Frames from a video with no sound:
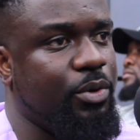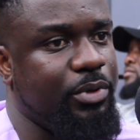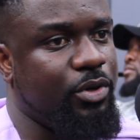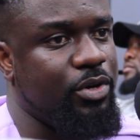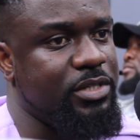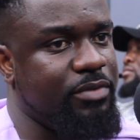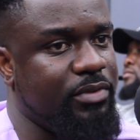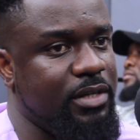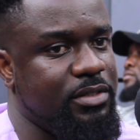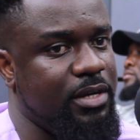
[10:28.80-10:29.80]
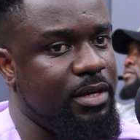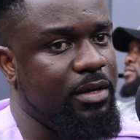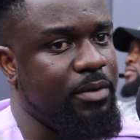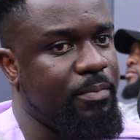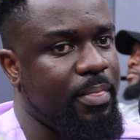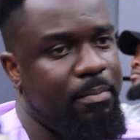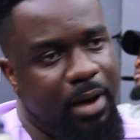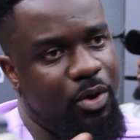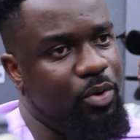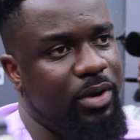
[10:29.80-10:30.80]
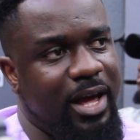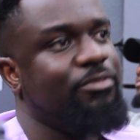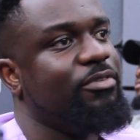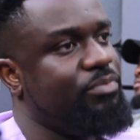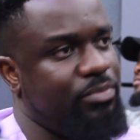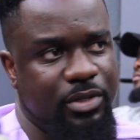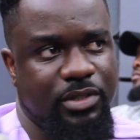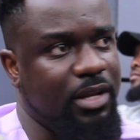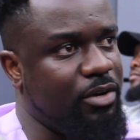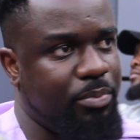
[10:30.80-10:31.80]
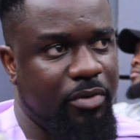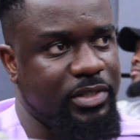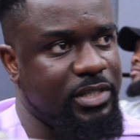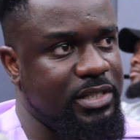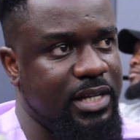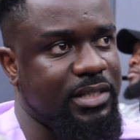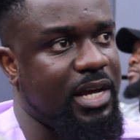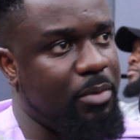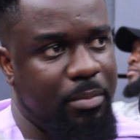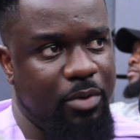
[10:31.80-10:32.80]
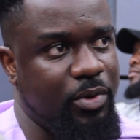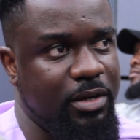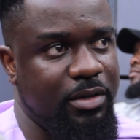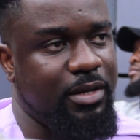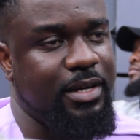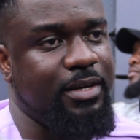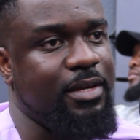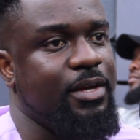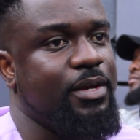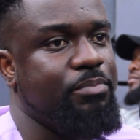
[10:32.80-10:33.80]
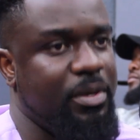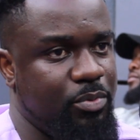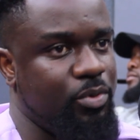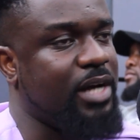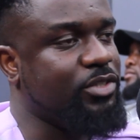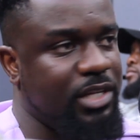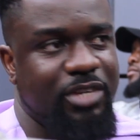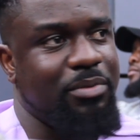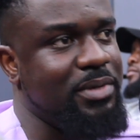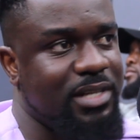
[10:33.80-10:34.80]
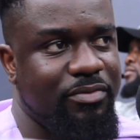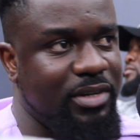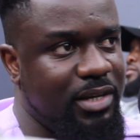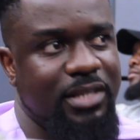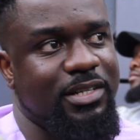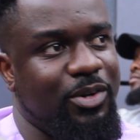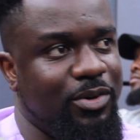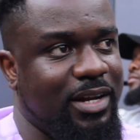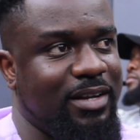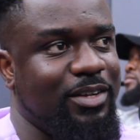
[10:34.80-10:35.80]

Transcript: Because if they say, my whole life there's a lot of prophecies that's come on my way. Like people actually giving me 7 days and all that.